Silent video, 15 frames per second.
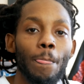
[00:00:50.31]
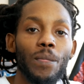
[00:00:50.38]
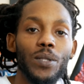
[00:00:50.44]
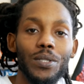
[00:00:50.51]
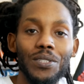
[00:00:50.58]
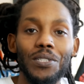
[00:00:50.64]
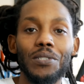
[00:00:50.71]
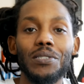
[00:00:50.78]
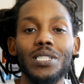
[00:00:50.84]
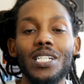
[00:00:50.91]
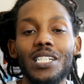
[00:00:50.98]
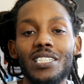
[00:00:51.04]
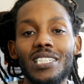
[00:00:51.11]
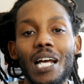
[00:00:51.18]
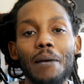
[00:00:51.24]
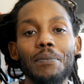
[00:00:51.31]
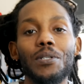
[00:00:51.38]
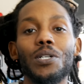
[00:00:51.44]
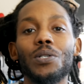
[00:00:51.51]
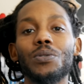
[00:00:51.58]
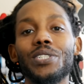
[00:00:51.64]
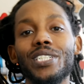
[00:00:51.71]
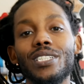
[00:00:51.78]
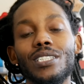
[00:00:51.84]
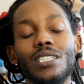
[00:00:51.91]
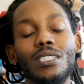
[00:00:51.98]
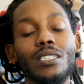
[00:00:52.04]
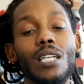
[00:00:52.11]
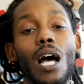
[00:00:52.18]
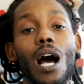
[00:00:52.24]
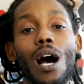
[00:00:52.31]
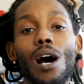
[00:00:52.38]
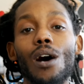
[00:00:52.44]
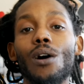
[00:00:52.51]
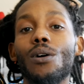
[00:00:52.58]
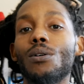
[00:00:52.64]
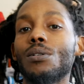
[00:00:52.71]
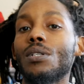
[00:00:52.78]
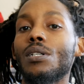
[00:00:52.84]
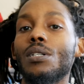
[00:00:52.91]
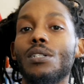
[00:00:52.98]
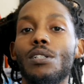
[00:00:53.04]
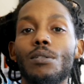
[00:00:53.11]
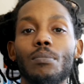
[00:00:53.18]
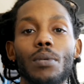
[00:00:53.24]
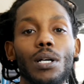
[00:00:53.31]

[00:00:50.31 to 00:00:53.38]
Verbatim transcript: You know what I'm saying? Chop it up with us. It's all love,